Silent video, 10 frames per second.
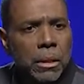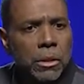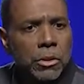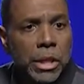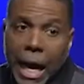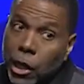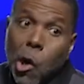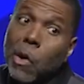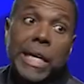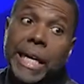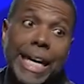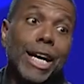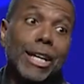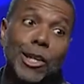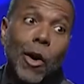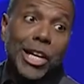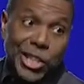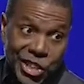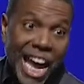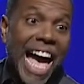You got to go in the kiln in order to
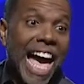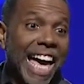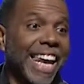shine.